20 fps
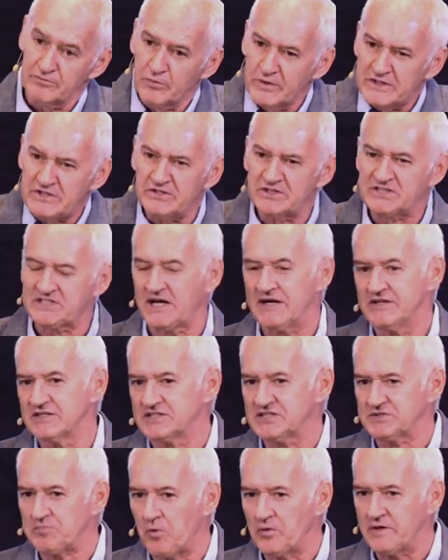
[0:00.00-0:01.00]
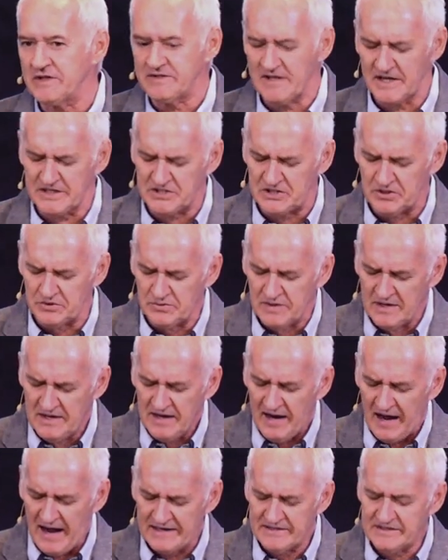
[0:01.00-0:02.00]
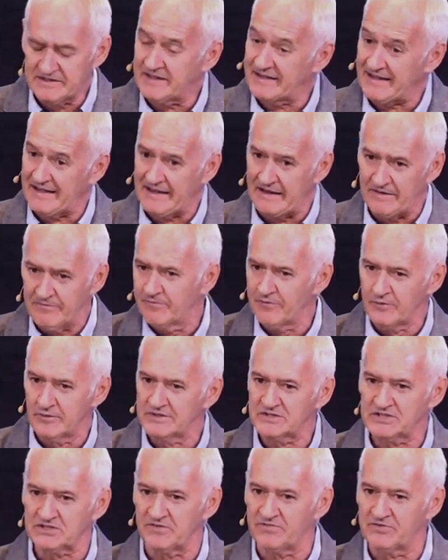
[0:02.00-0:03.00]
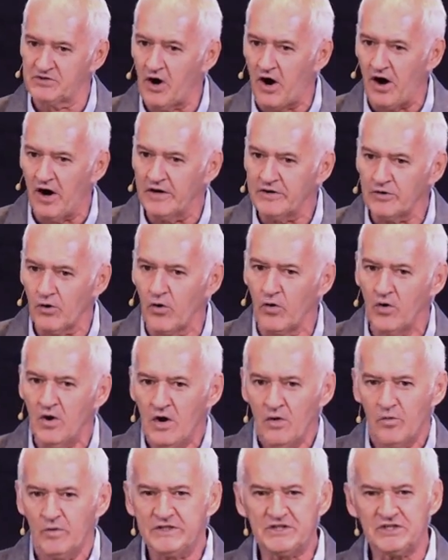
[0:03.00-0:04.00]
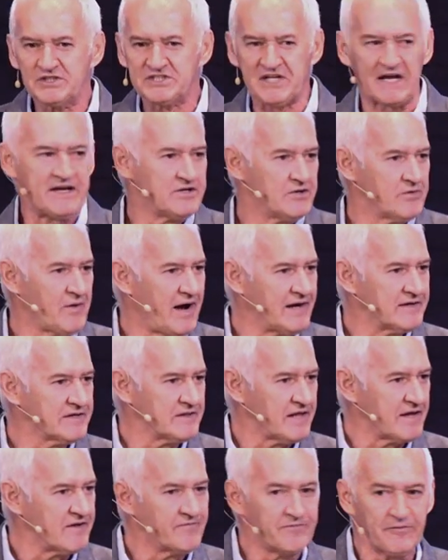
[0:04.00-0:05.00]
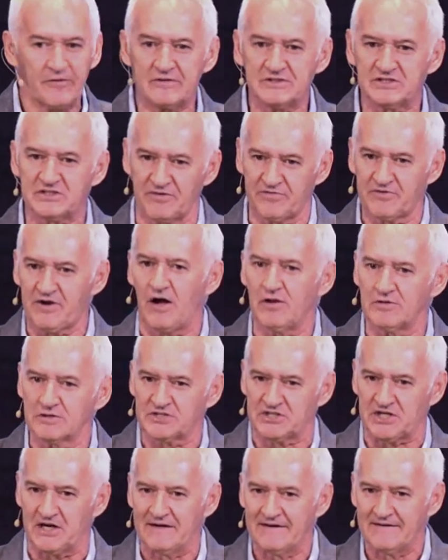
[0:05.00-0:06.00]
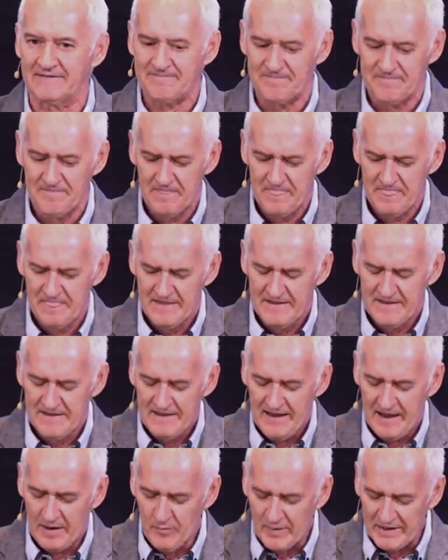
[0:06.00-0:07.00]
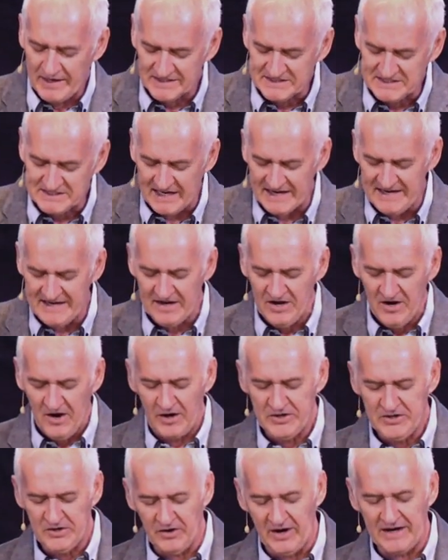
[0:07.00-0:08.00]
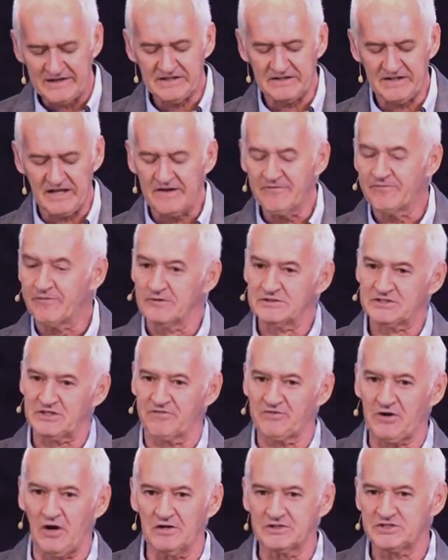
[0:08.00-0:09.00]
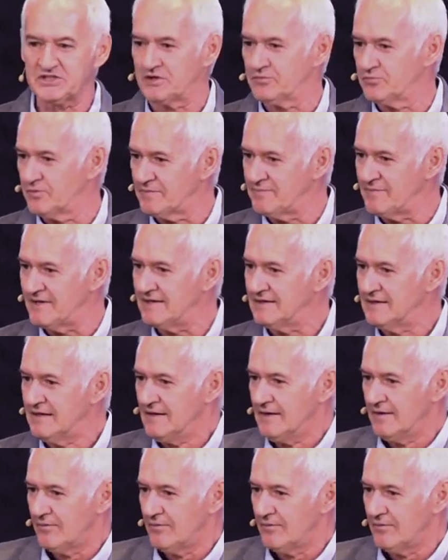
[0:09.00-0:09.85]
would you say this morning that you under the influence of God, or would you say you under the influence of culture? And when I say oh, you're under the influence of culture, it would mean,